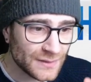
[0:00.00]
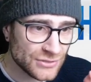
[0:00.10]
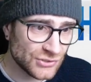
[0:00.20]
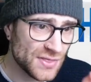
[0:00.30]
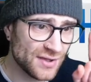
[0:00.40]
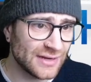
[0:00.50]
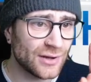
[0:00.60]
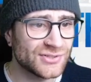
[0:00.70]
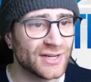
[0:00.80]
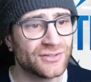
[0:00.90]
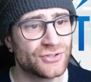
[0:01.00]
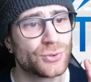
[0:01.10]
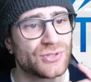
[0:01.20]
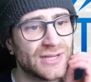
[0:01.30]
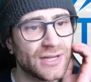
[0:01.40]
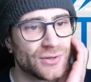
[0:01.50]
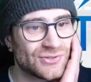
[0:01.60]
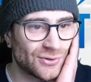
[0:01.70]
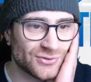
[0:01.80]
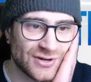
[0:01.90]
So they've now turned to Jorginho, whose
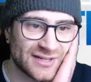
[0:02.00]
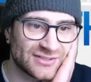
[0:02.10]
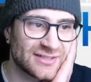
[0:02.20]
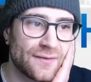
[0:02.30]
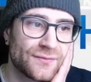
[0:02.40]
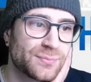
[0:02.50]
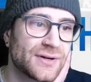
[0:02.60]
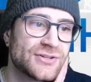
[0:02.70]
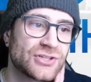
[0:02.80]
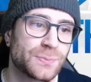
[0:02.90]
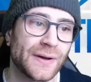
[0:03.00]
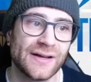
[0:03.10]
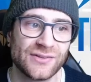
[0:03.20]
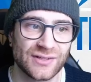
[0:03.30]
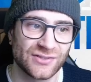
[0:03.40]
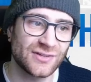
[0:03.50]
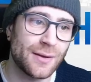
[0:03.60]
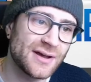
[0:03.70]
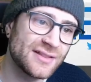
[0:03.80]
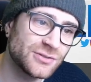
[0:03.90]
contract at Stamford Bridge expires in the
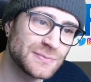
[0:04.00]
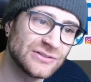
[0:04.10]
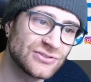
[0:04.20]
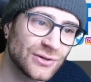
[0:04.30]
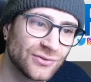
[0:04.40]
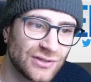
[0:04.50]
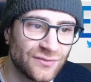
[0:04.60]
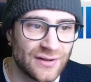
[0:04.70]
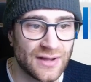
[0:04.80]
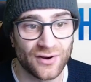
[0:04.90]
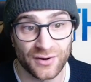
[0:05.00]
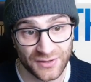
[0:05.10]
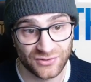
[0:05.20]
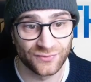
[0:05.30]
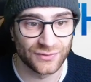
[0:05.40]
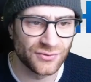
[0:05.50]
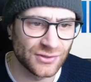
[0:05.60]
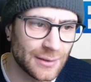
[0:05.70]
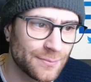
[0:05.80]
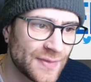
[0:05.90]
summer. This means Chelsea are at risk of losing
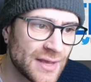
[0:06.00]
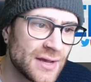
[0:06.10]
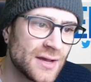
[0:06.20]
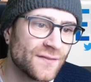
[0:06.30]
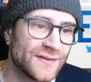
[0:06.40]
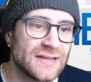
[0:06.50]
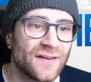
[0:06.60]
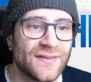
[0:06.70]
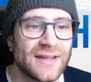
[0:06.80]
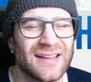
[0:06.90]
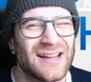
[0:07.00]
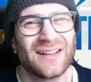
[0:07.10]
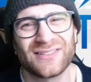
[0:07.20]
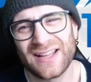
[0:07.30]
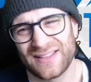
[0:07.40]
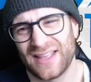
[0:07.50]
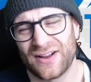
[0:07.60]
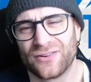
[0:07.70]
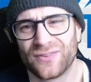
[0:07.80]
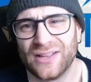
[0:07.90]
him for nothing. So they
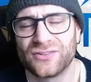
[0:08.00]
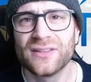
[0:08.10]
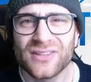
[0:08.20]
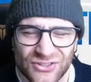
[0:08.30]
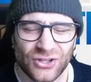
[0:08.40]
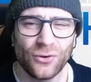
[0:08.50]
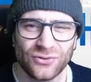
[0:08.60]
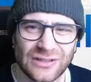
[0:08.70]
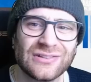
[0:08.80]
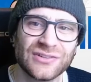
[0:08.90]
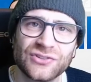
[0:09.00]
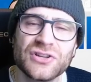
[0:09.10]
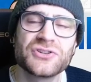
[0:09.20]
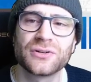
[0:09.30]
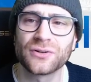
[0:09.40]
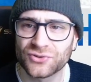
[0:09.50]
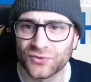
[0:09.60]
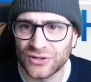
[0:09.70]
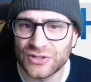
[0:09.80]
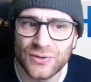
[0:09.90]
are at risk. It's Chelsea's decision not to
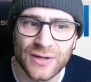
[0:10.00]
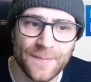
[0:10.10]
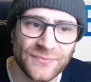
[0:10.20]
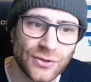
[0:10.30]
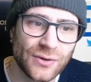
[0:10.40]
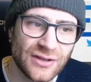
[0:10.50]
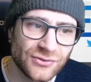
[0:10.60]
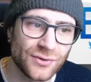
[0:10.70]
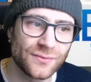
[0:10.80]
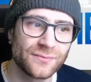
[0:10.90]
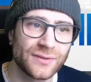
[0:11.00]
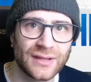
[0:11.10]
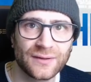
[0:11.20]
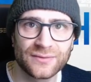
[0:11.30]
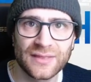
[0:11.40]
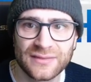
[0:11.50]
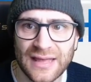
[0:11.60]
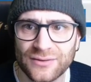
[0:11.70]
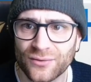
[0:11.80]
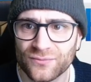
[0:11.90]
renew him. So it's not that
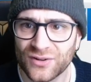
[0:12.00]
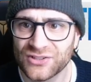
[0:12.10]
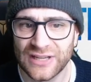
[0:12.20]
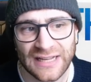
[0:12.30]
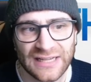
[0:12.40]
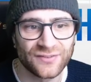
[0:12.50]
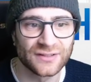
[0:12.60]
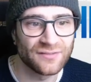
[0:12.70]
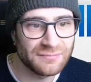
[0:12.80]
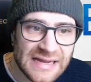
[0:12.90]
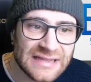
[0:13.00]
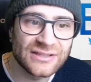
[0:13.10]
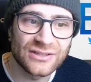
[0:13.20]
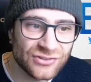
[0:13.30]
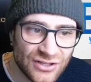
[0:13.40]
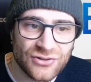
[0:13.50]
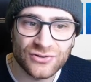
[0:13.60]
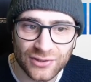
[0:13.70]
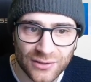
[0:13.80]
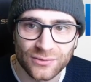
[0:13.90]
they're not risking anything. They've made the decision
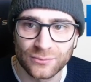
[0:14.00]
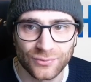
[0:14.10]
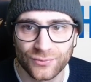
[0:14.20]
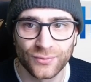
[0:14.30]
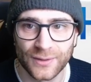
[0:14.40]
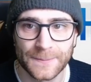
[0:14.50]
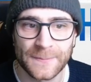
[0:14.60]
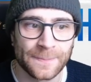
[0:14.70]
to lose him for free.